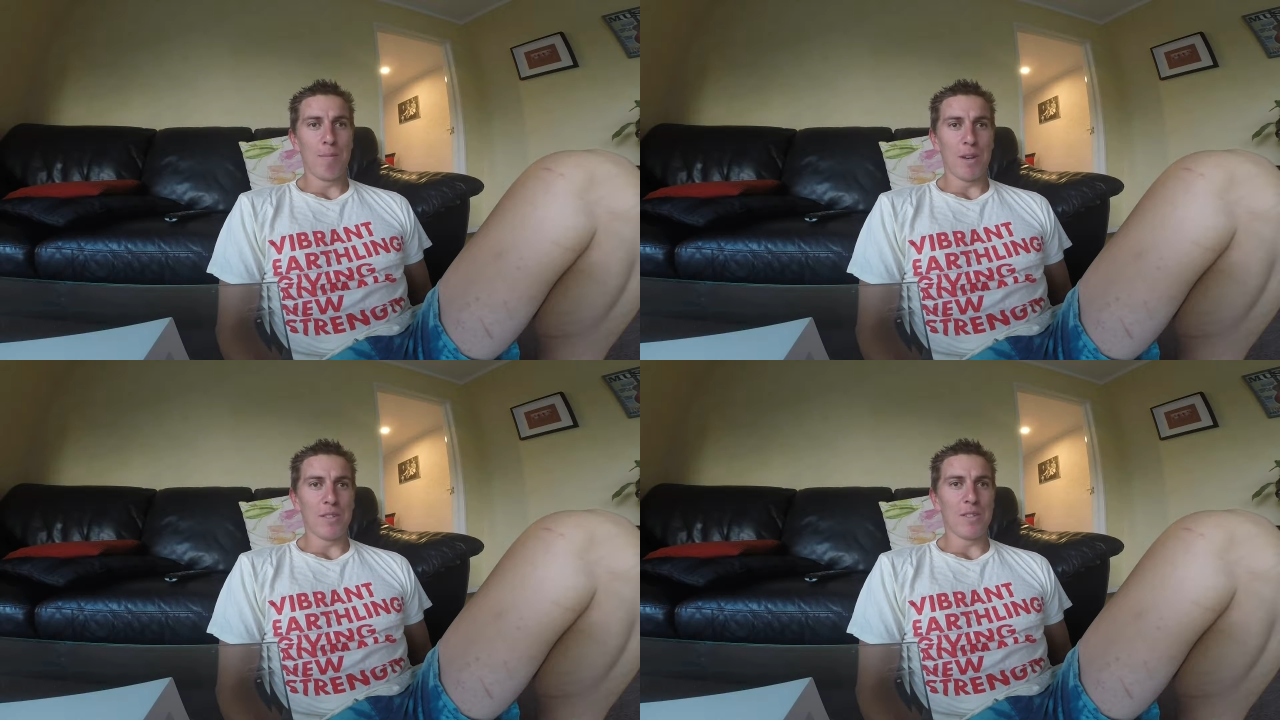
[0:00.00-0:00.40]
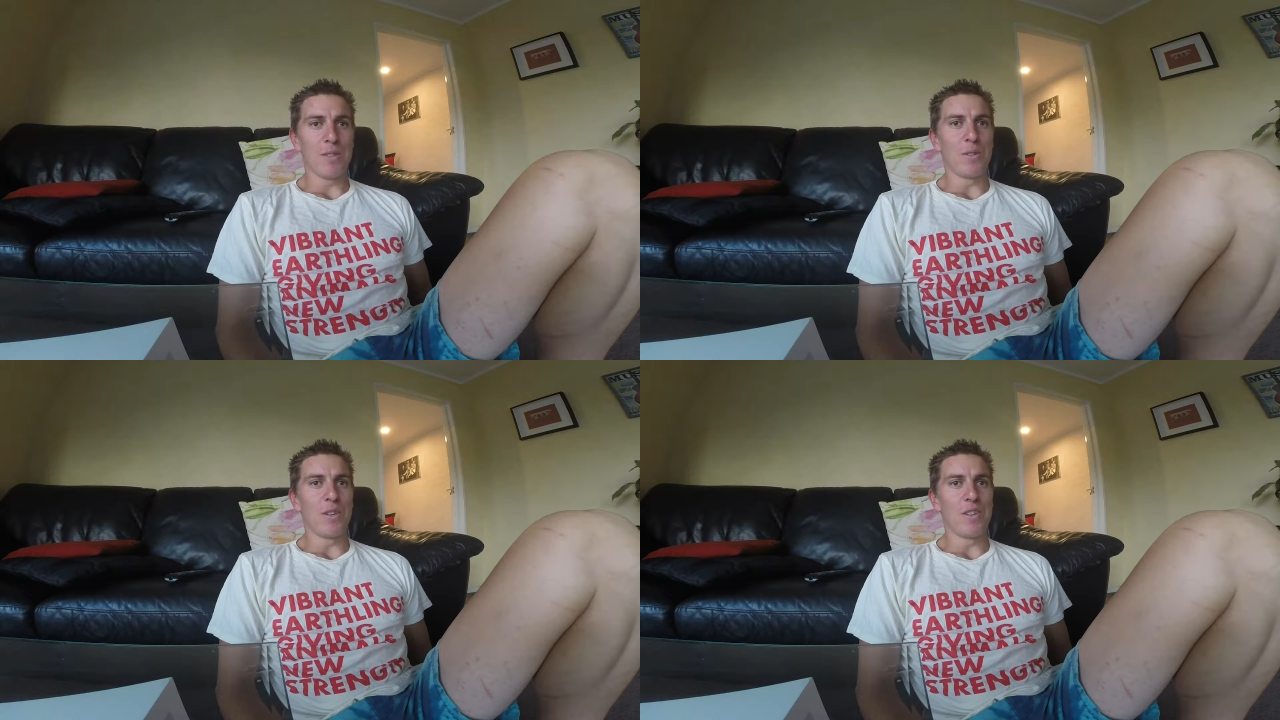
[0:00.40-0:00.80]
but
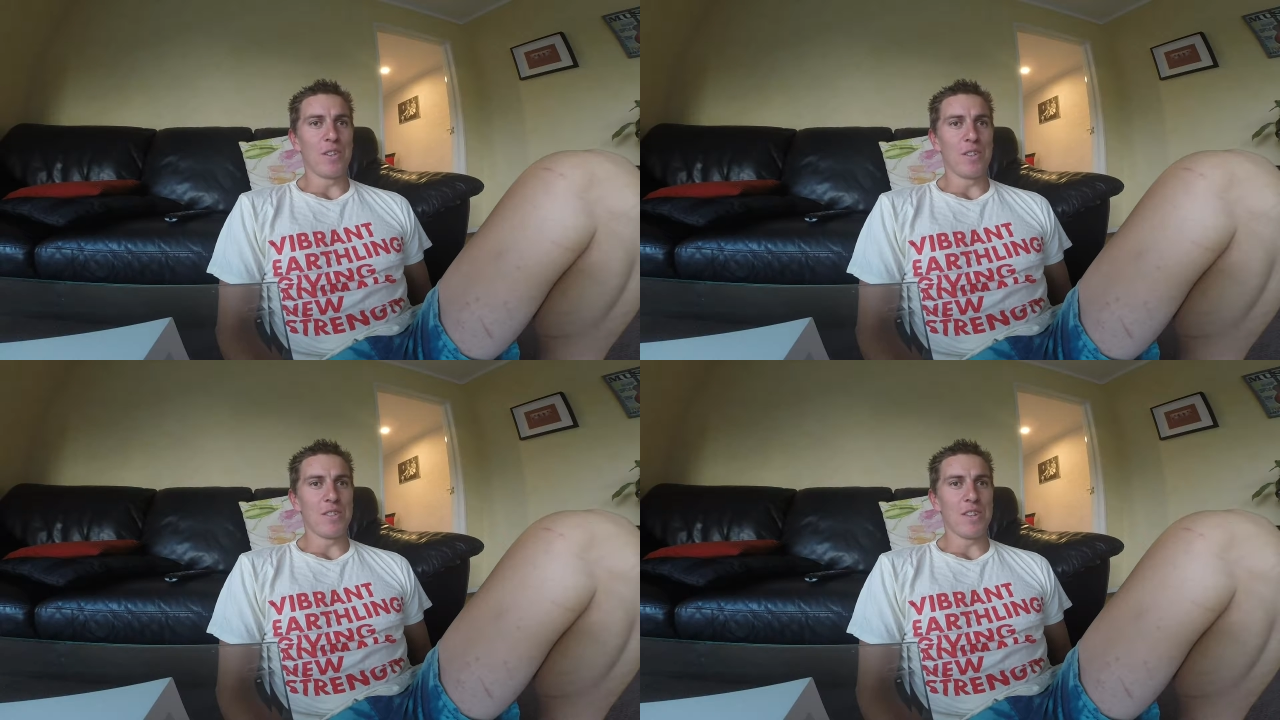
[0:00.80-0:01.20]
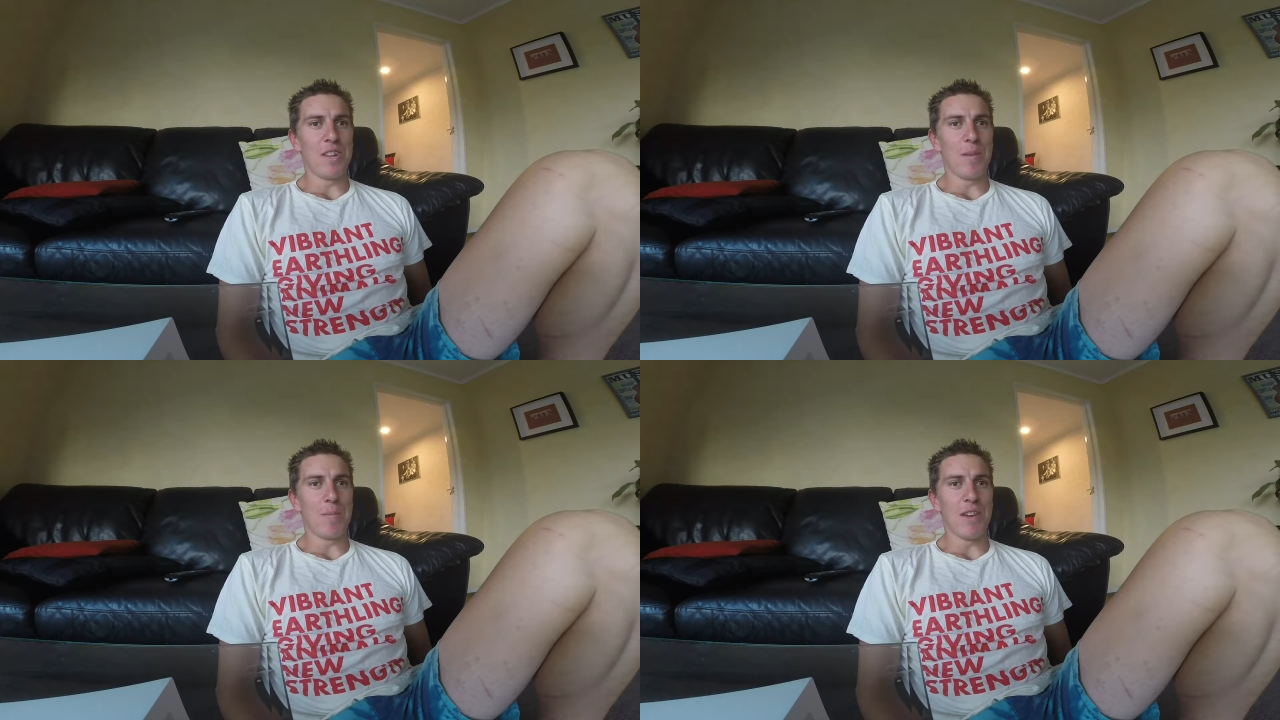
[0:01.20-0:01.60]
still continues
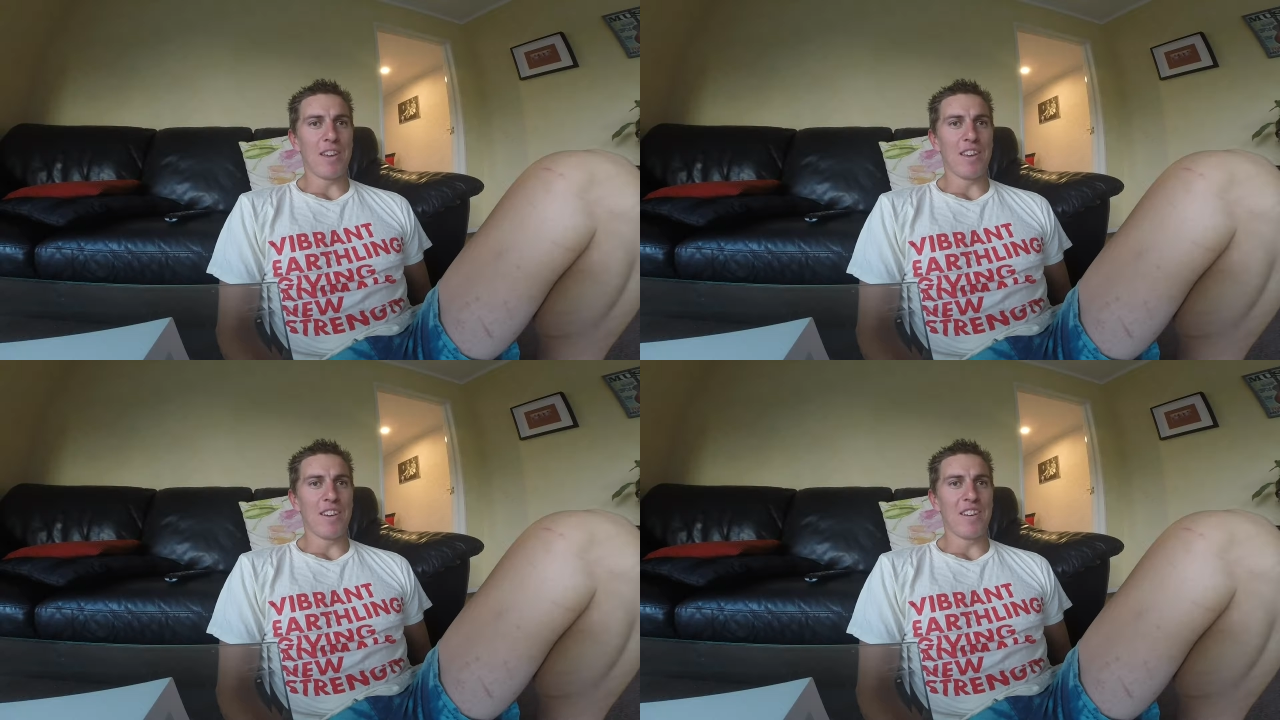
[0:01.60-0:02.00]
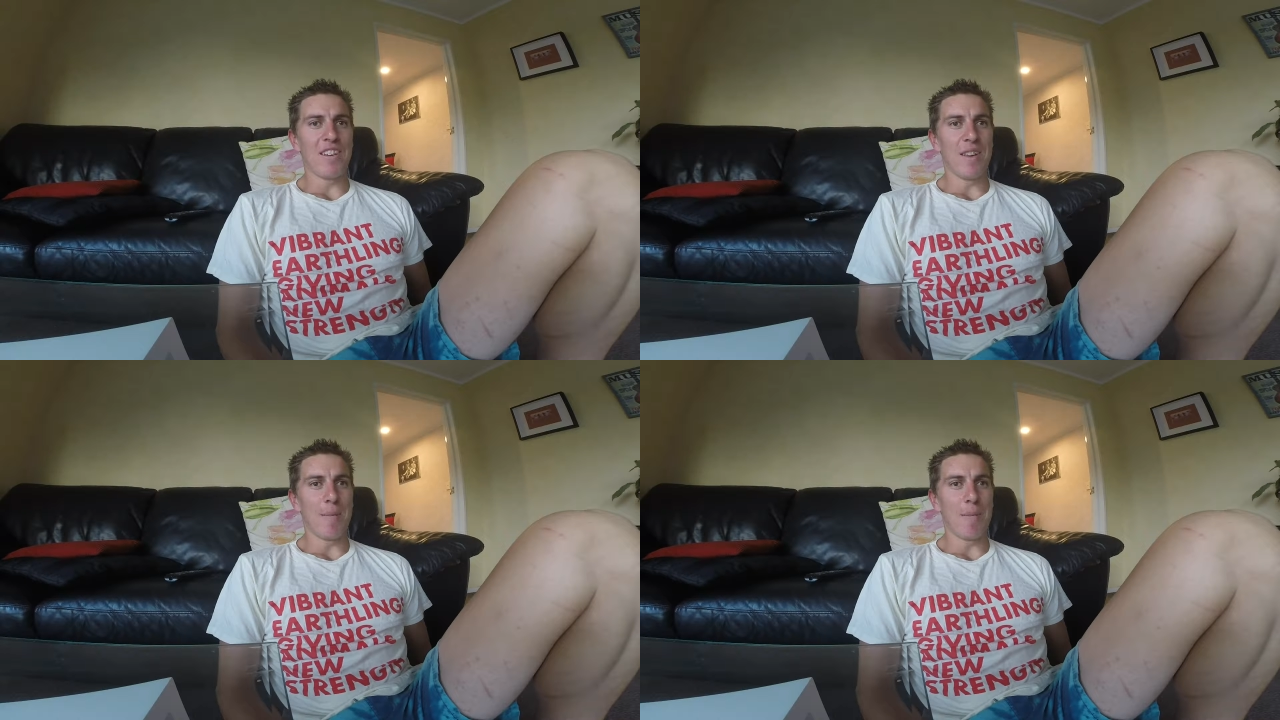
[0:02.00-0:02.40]
to eat
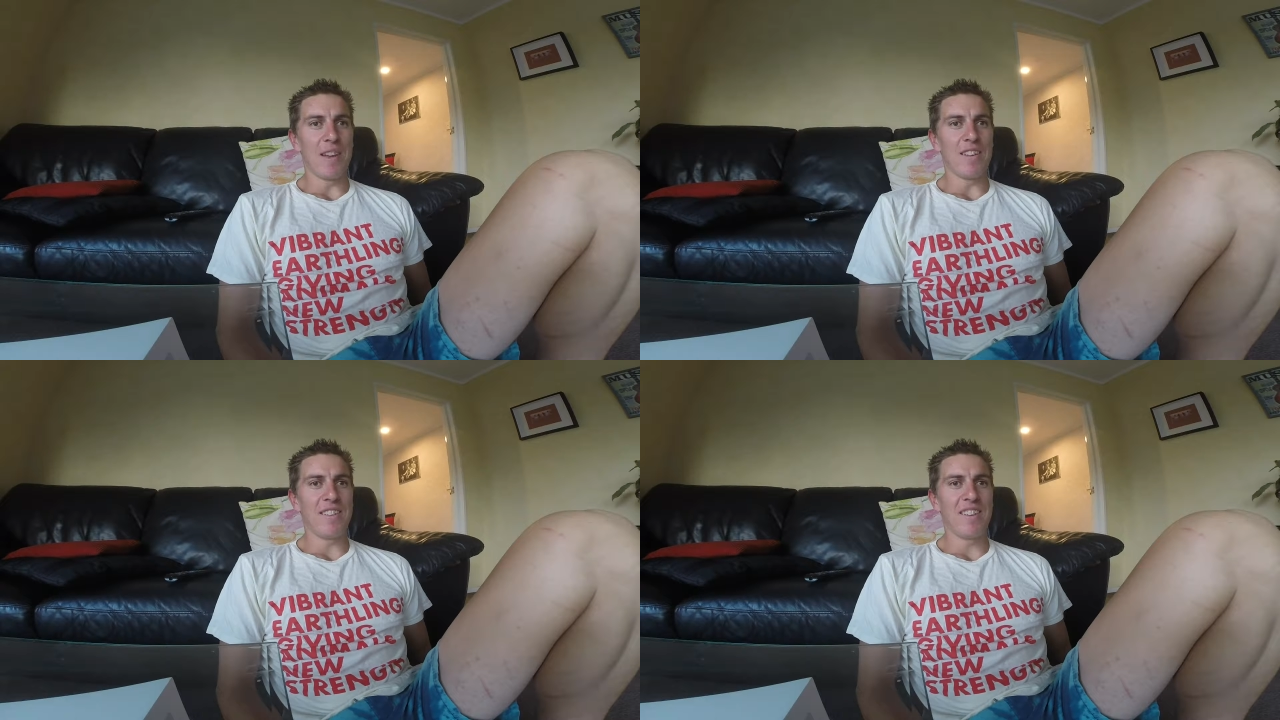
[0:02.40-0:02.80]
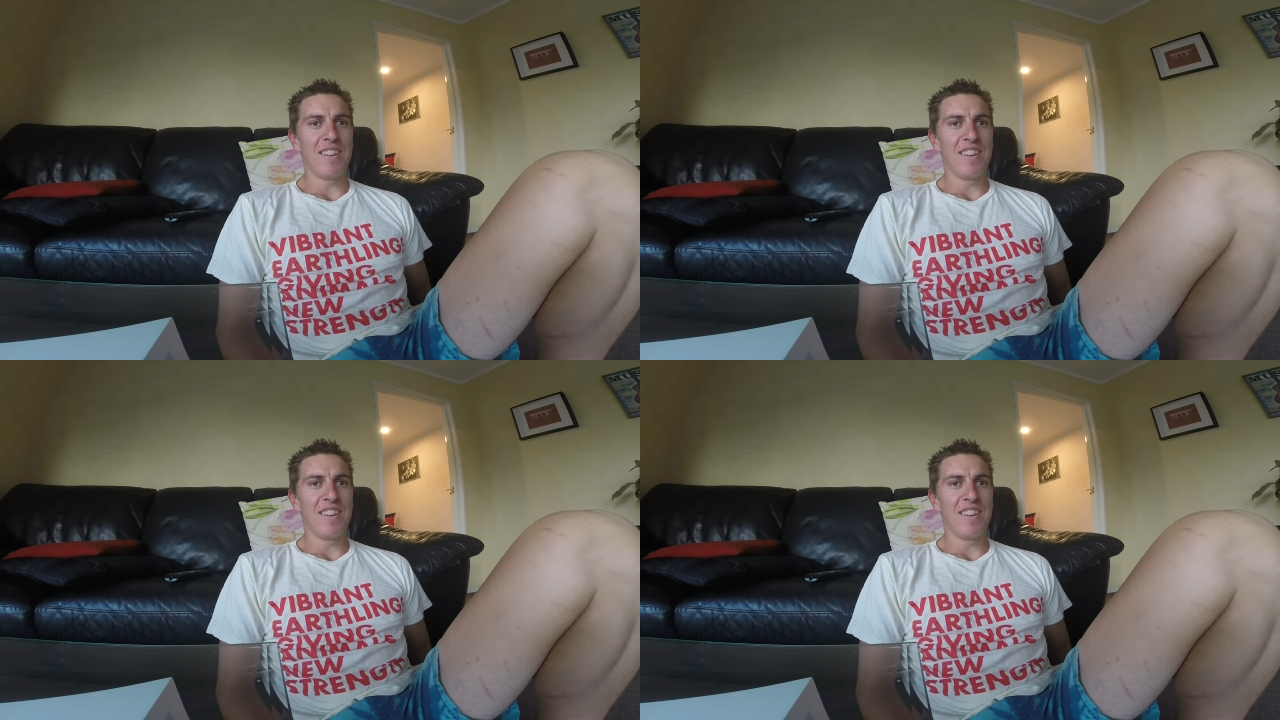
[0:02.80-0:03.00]
bacon and meat.